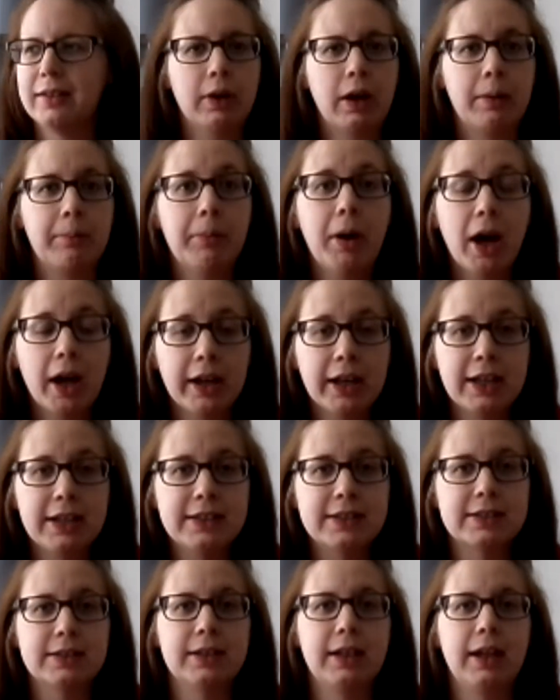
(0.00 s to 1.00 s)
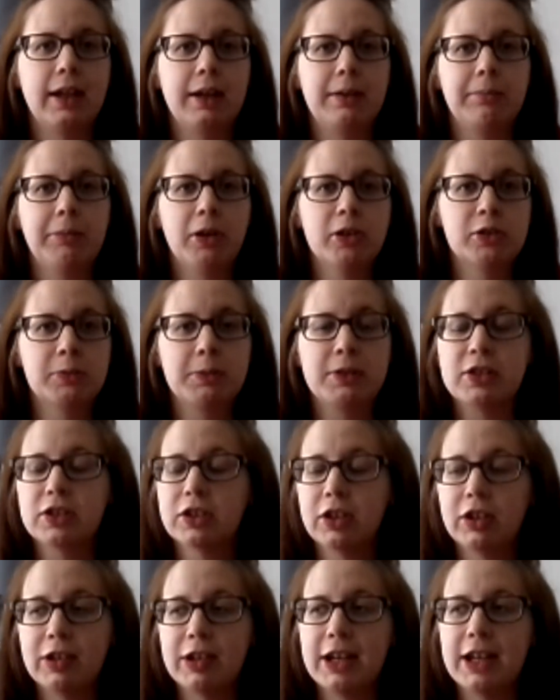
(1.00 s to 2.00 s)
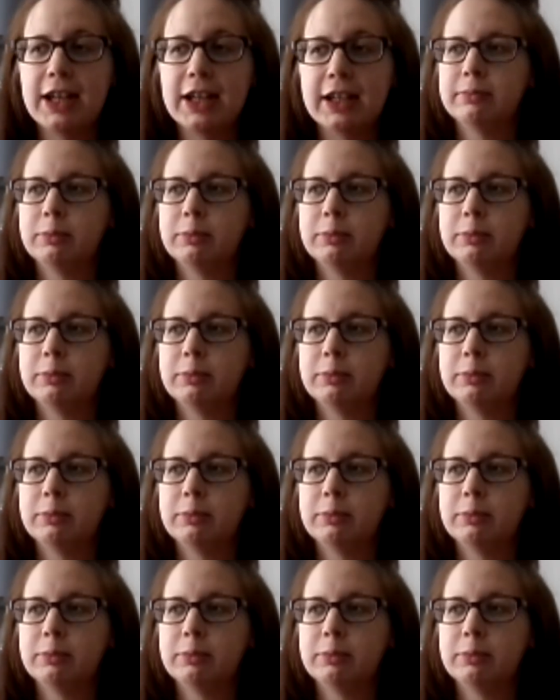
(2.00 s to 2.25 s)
I'm married, my husband's Craig.